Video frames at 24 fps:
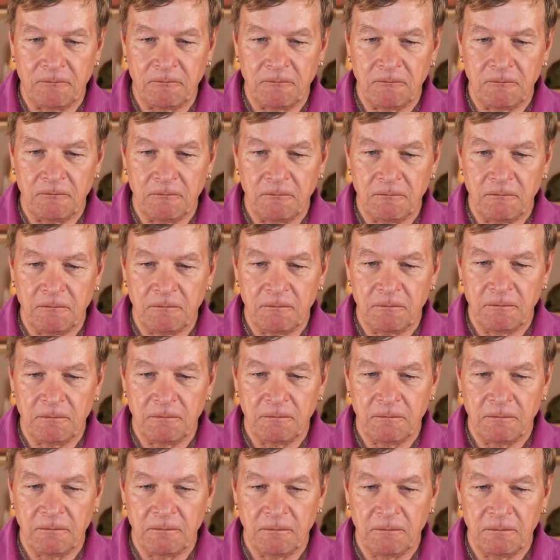
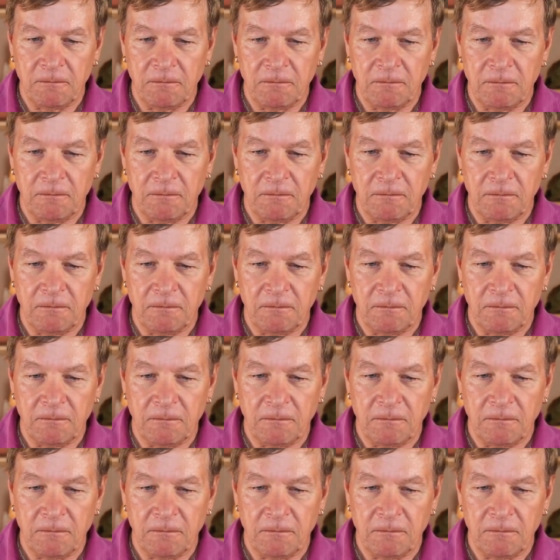Nobody speaks.